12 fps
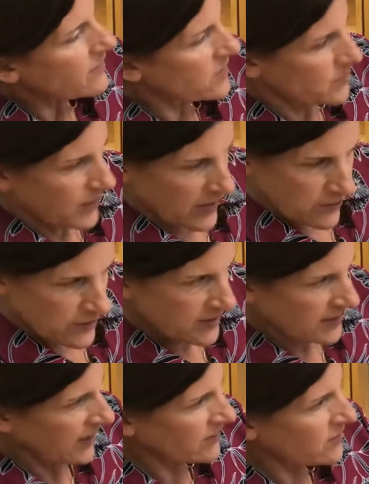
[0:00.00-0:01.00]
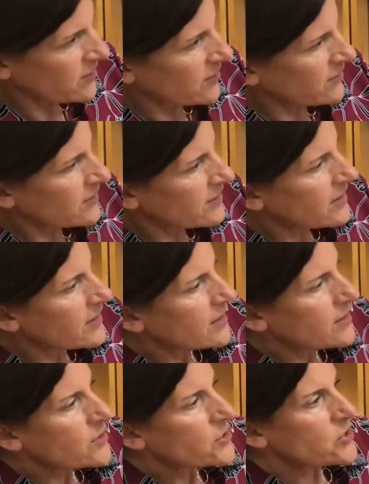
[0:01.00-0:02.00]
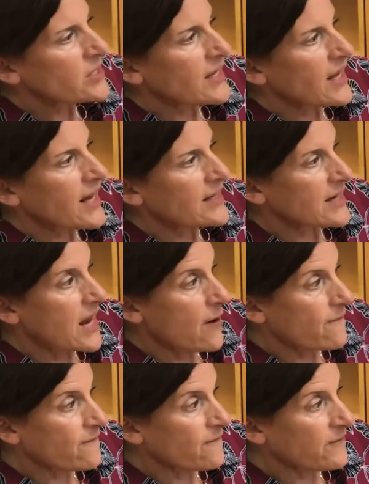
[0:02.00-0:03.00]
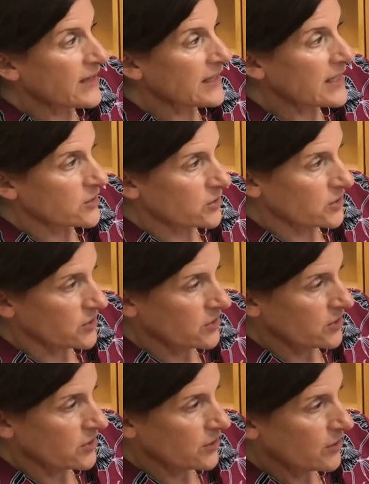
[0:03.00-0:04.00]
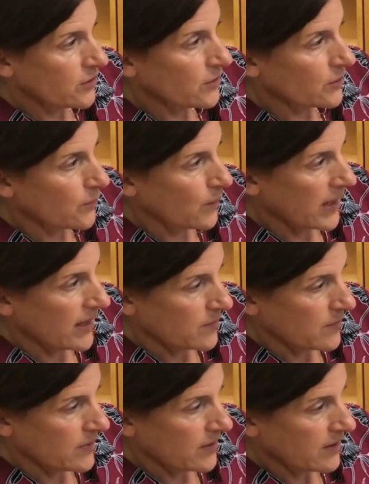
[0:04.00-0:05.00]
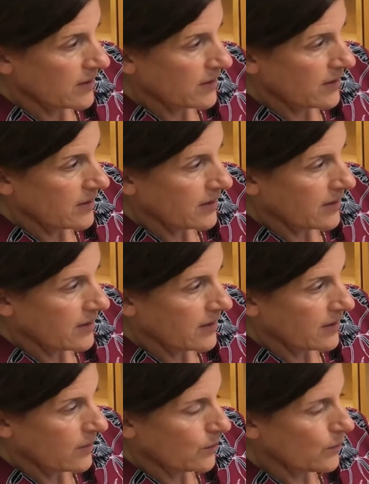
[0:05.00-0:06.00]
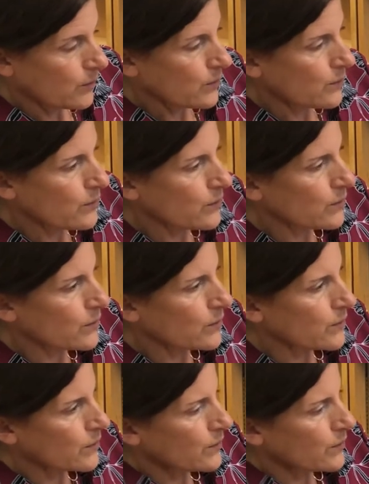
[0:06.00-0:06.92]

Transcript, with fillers: spider didn't answer. She had now finished her web. Ooh.